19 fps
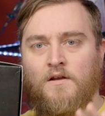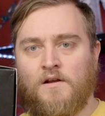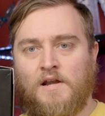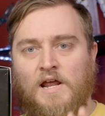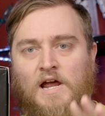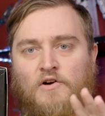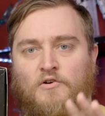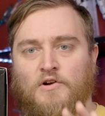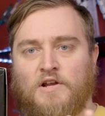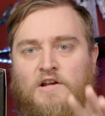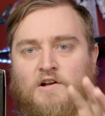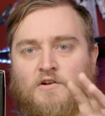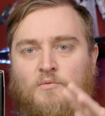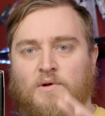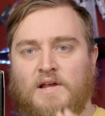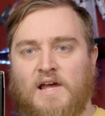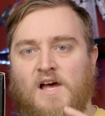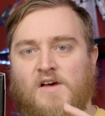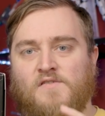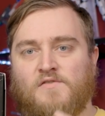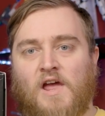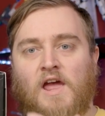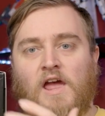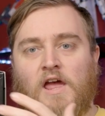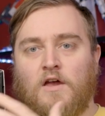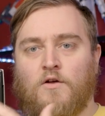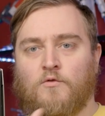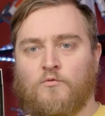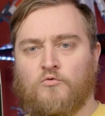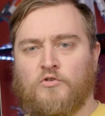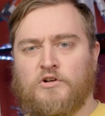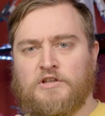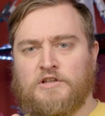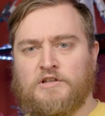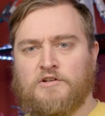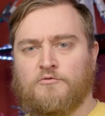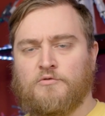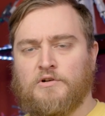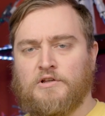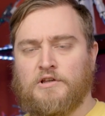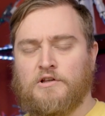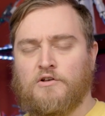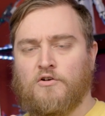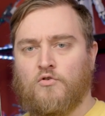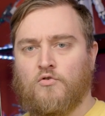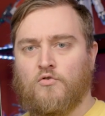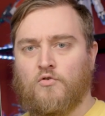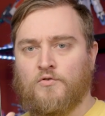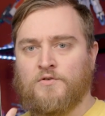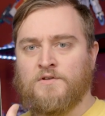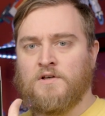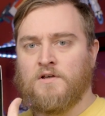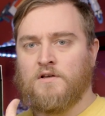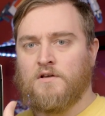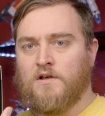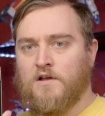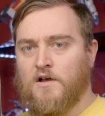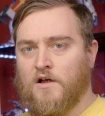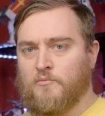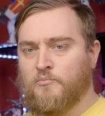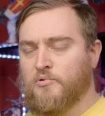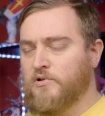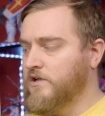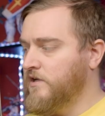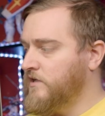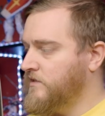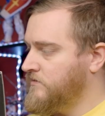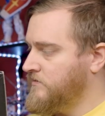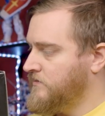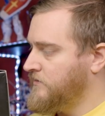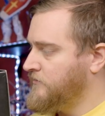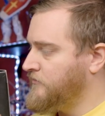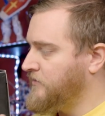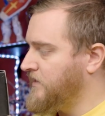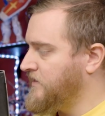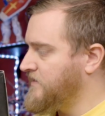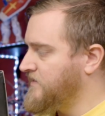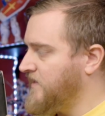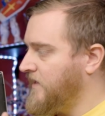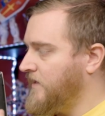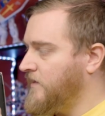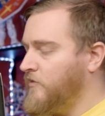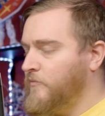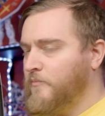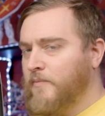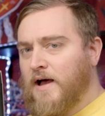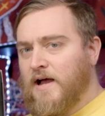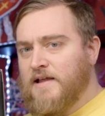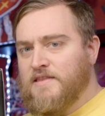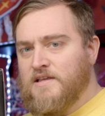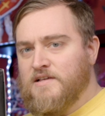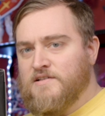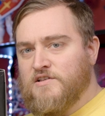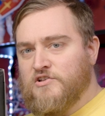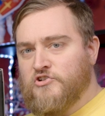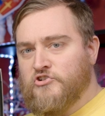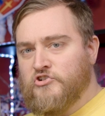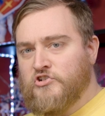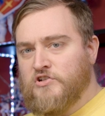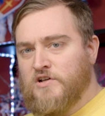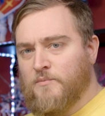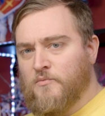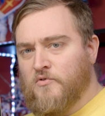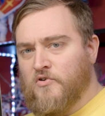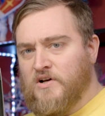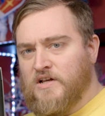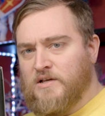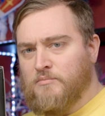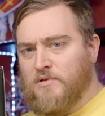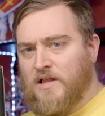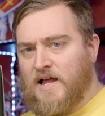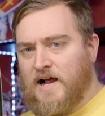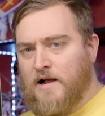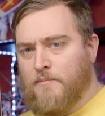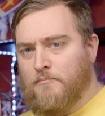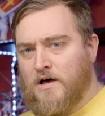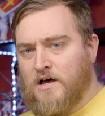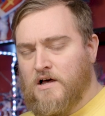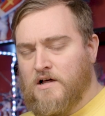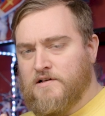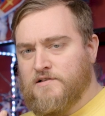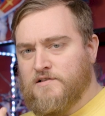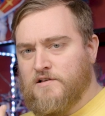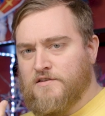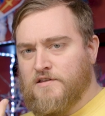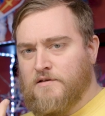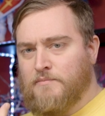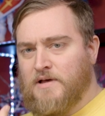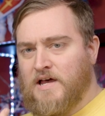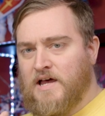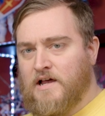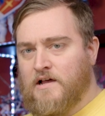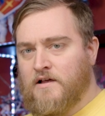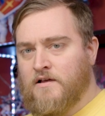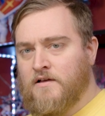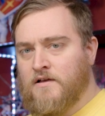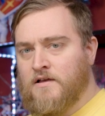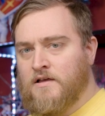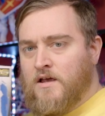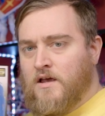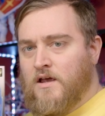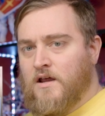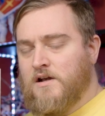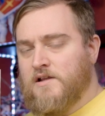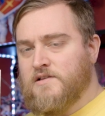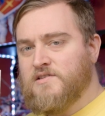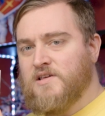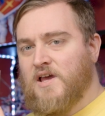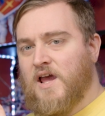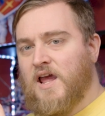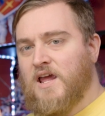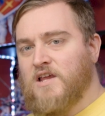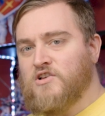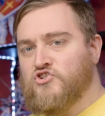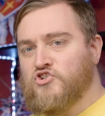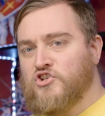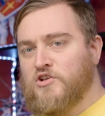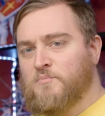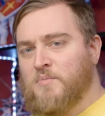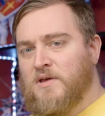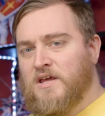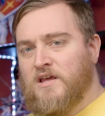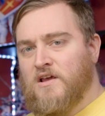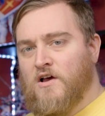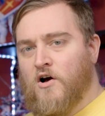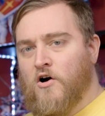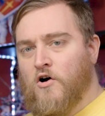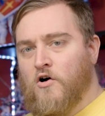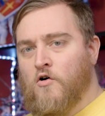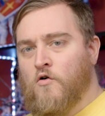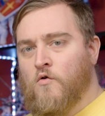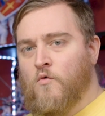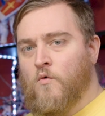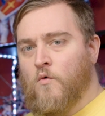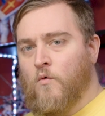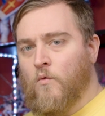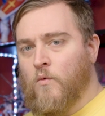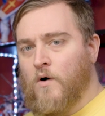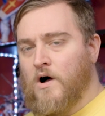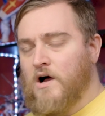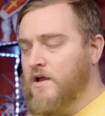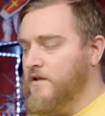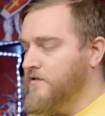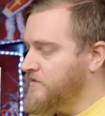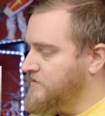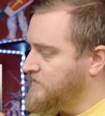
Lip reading: Now here we have a really, really old Gunpla. You can tell by this shimmery black box on the back, and it's a GP01.